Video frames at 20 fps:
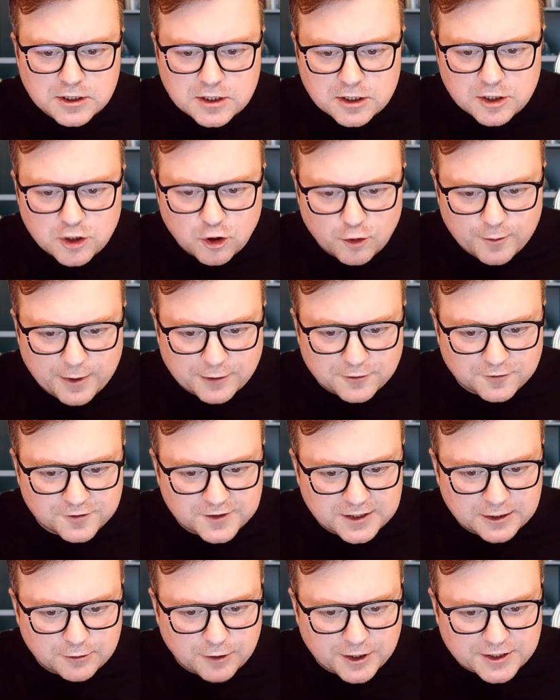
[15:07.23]
No amount of
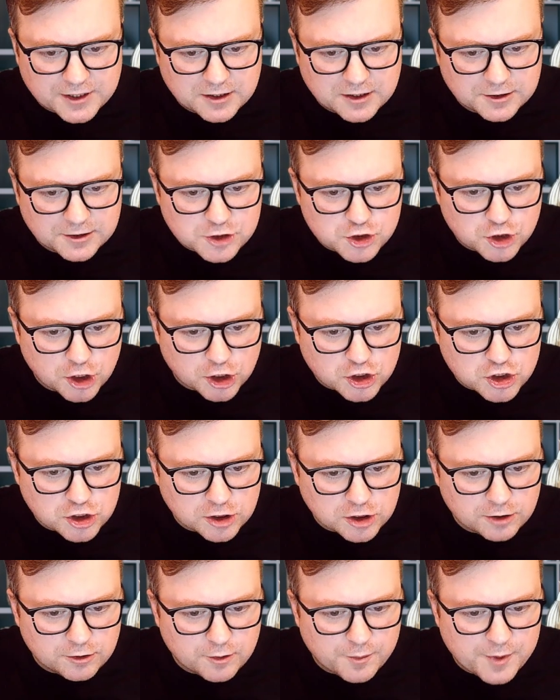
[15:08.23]
theoretical instruction
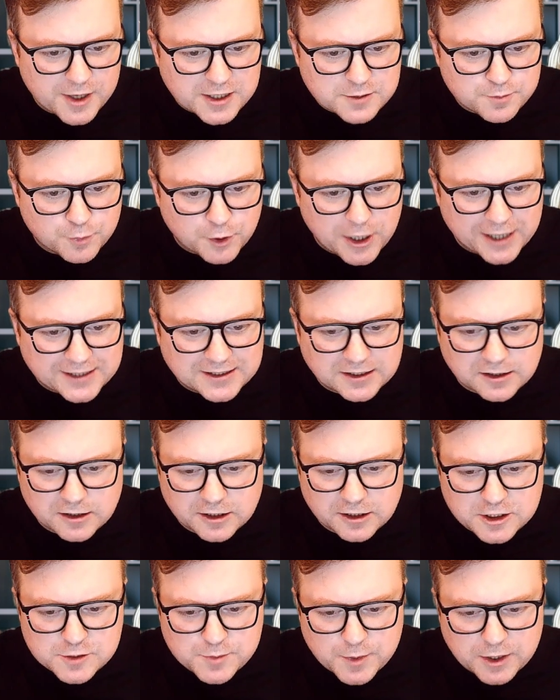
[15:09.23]
can replace practical
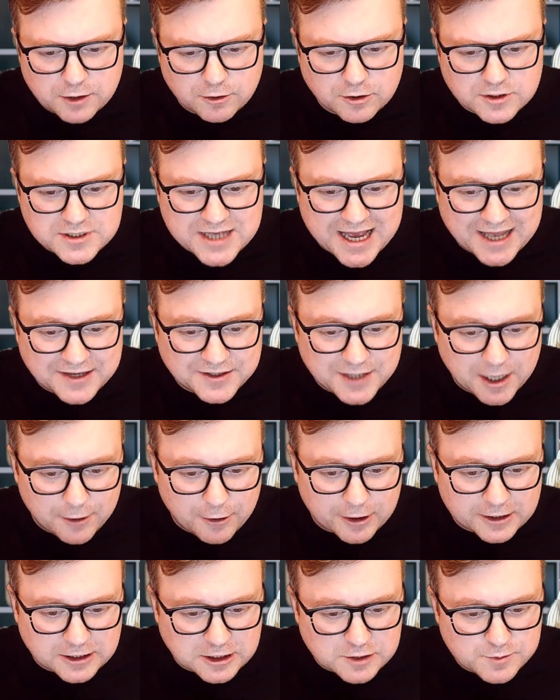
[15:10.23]
experience, and
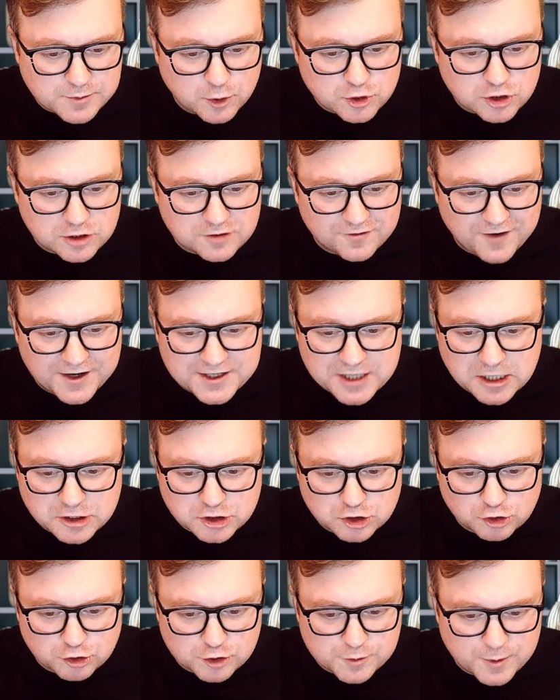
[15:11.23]
direct exposure to
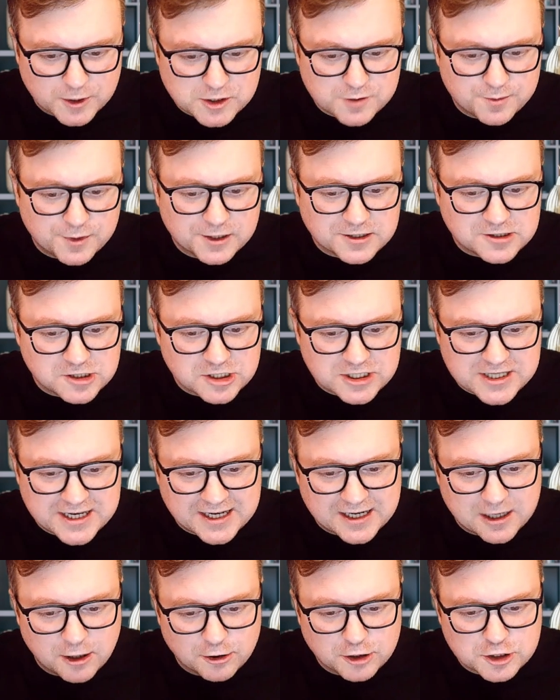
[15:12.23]
financial responsibilities
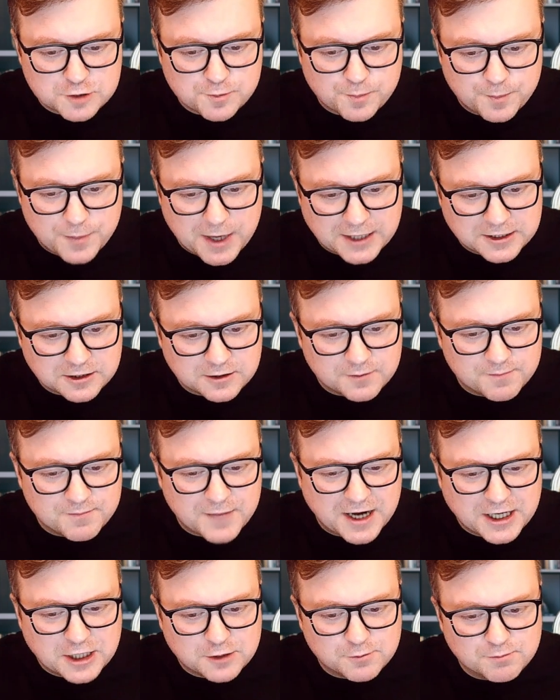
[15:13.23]
encourage better
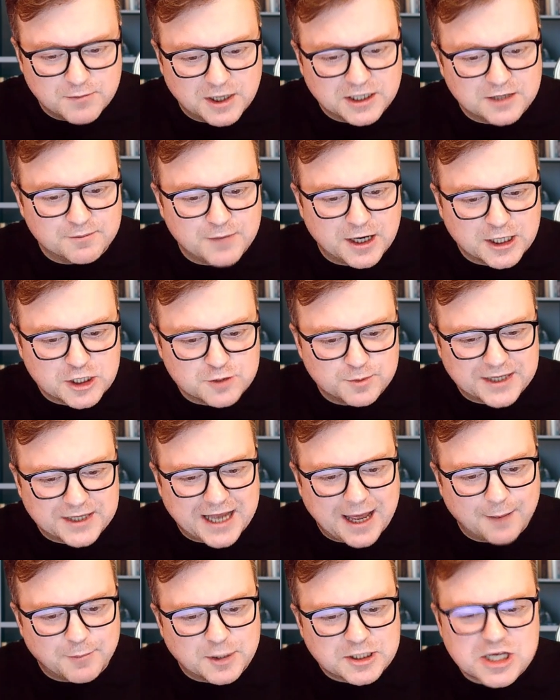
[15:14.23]
money management
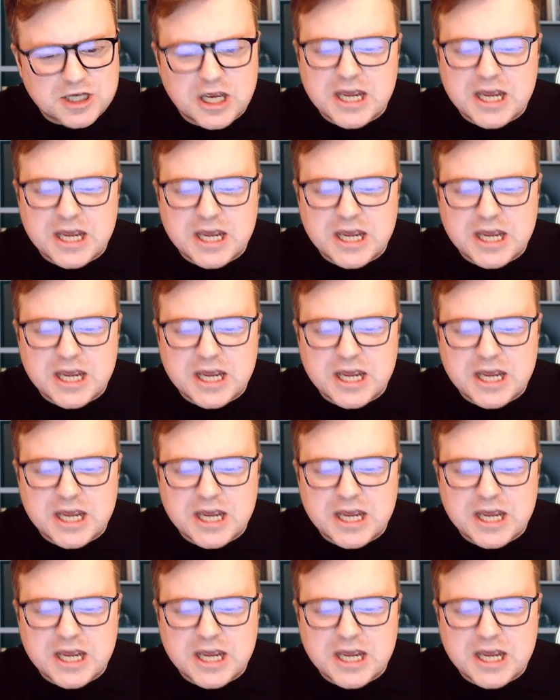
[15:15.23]
habits.